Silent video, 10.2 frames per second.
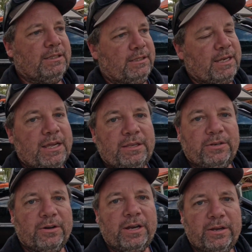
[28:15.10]
Day
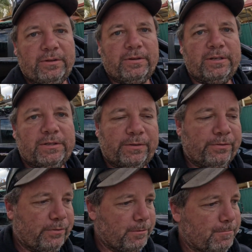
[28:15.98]
3, guys,
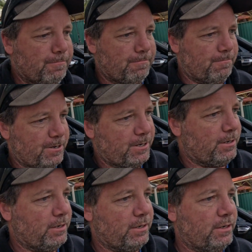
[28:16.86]
from
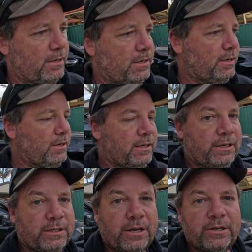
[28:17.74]

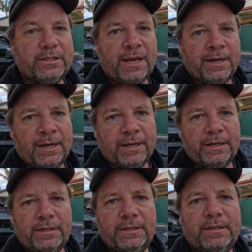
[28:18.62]
East Coast to
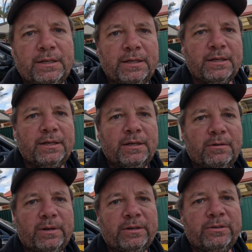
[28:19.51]
Adelaide.
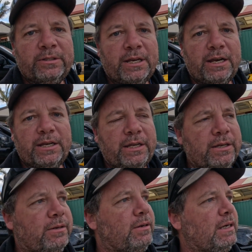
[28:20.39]
Had a good day.
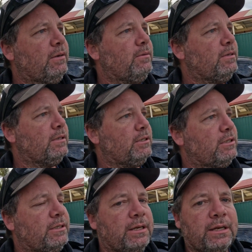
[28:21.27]
Was it
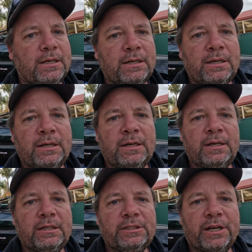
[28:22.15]
just
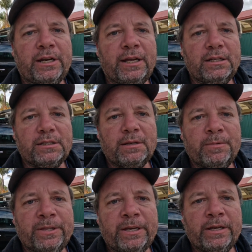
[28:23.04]
checking out some
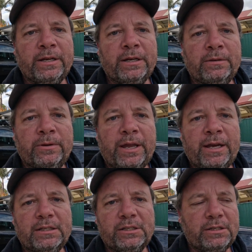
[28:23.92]
of the
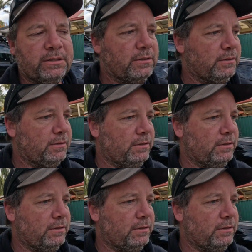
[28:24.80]
lookouts and